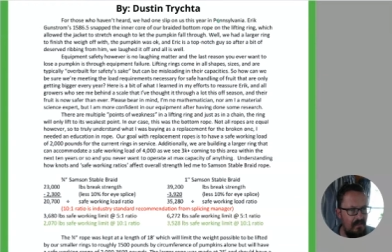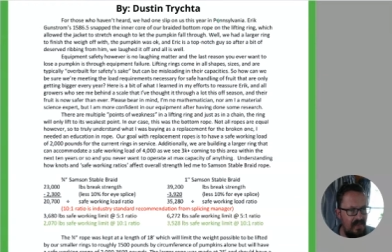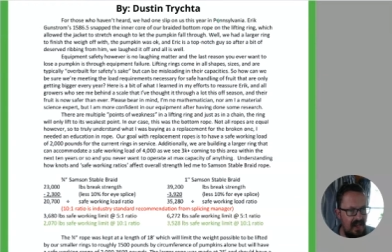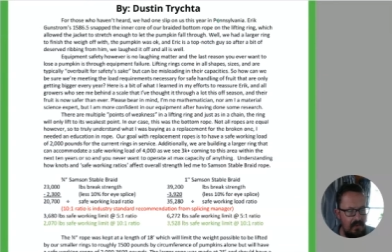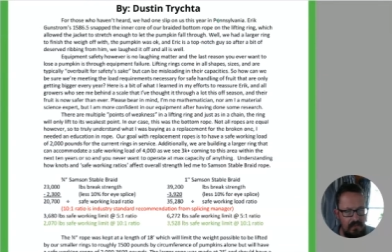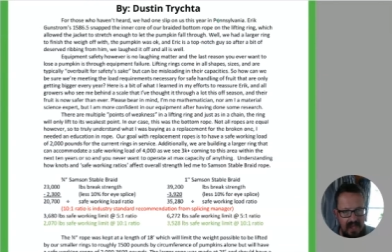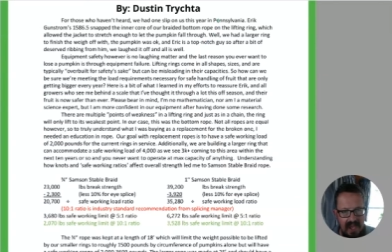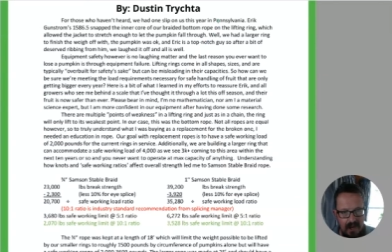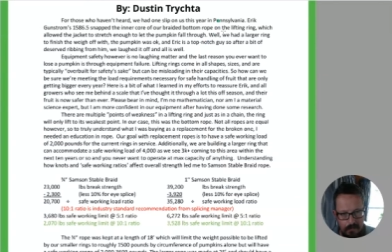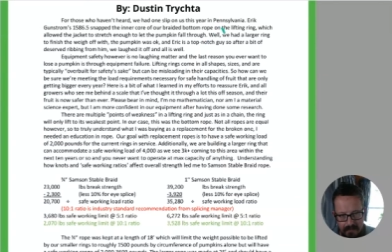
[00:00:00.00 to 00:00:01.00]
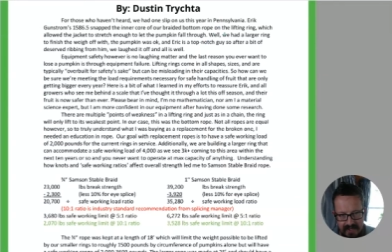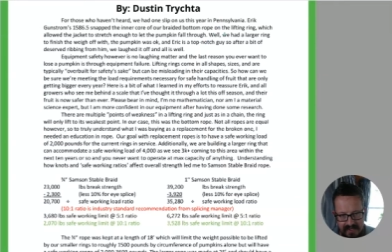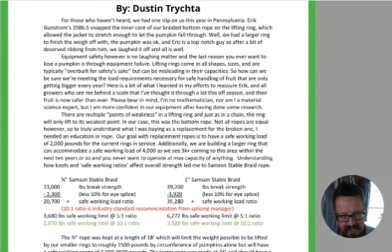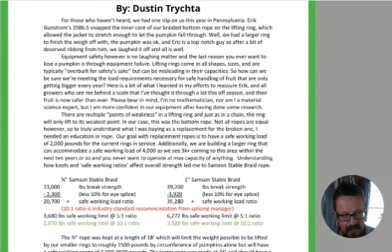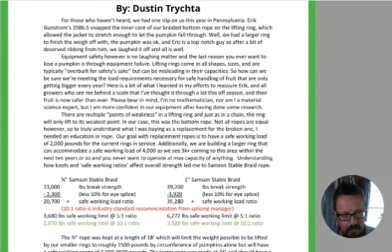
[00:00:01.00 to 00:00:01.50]
they had a pumpkin
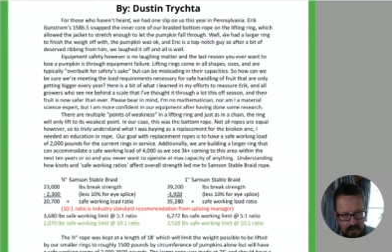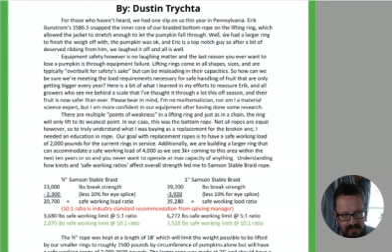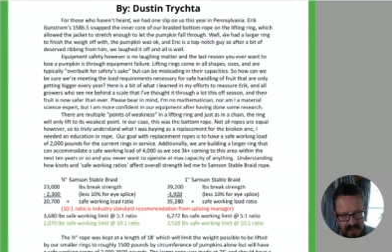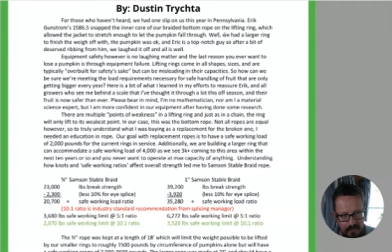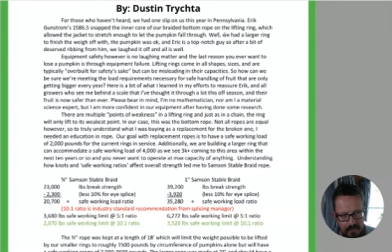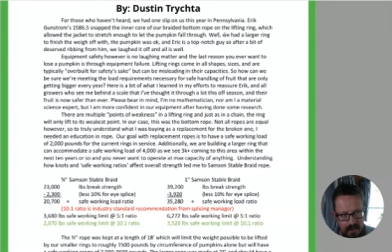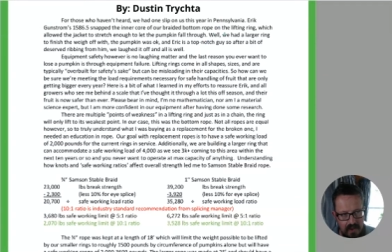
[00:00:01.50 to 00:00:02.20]
slip on them.